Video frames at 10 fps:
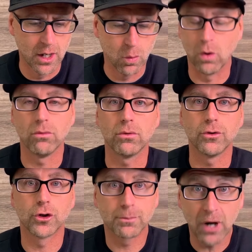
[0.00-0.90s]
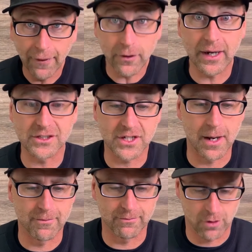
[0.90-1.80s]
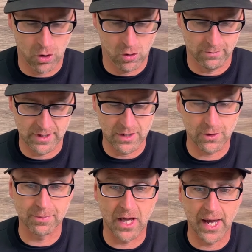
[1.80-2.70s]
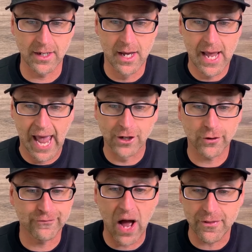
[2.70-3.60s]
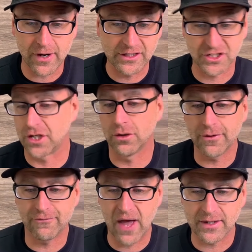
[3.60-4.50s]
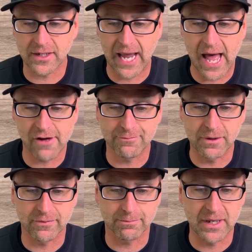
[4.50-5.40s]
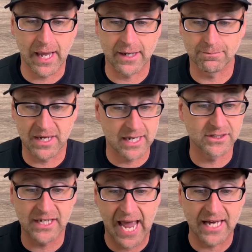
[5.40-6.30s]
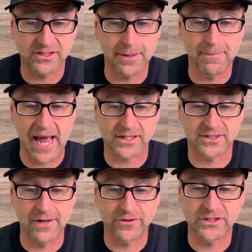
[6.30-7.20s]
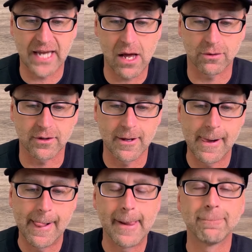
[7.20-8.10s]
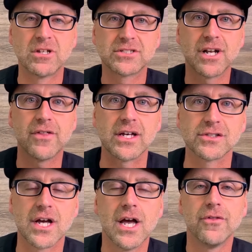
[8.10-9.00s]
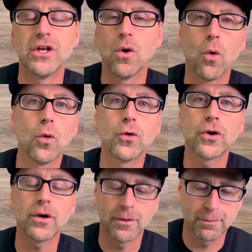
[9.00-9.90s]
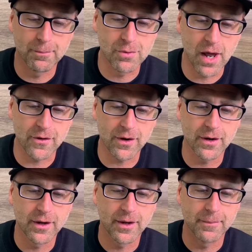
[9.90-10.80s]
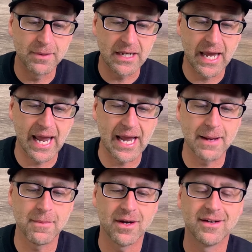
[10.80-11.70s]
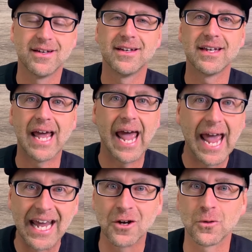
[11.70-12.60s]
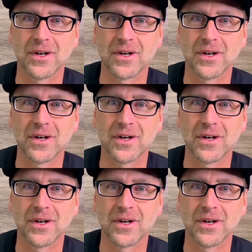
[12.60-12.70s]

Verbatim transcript: Well, your brother has come home, he replied, and your father has killed the fattened calf, be- be- and because he has him back safe and sound. Listen to this the older brother became angry.